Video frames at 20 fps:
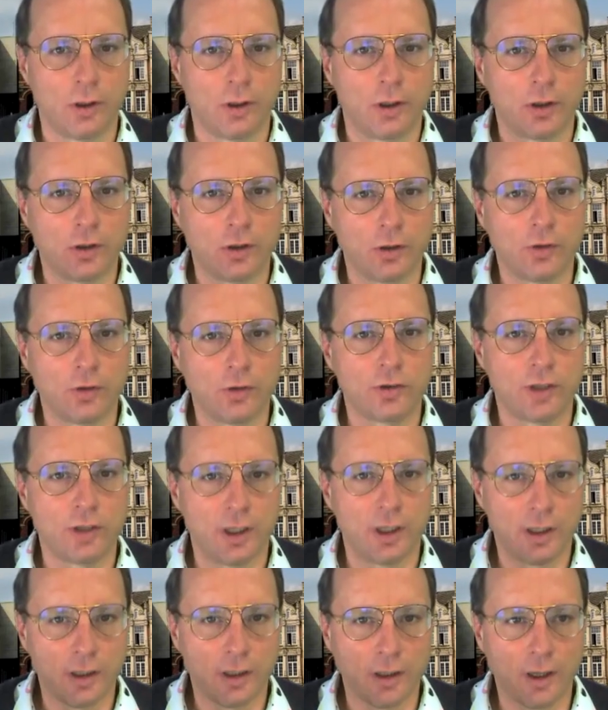
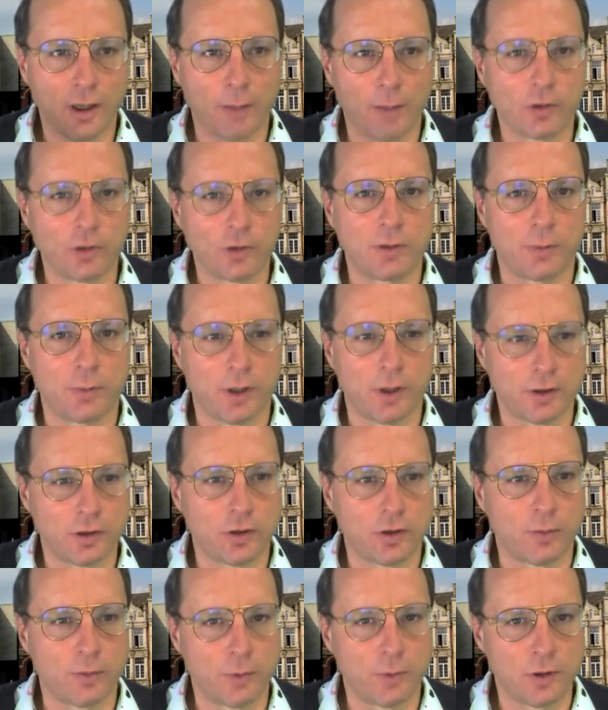using multi-party
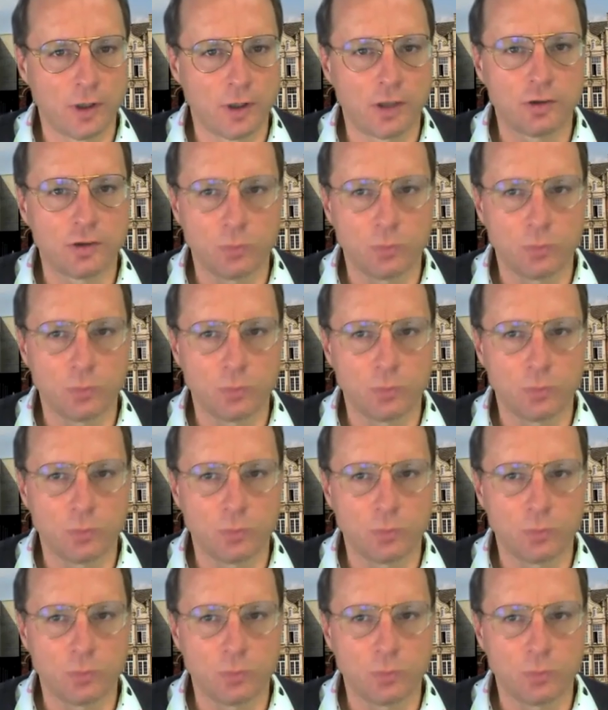computation,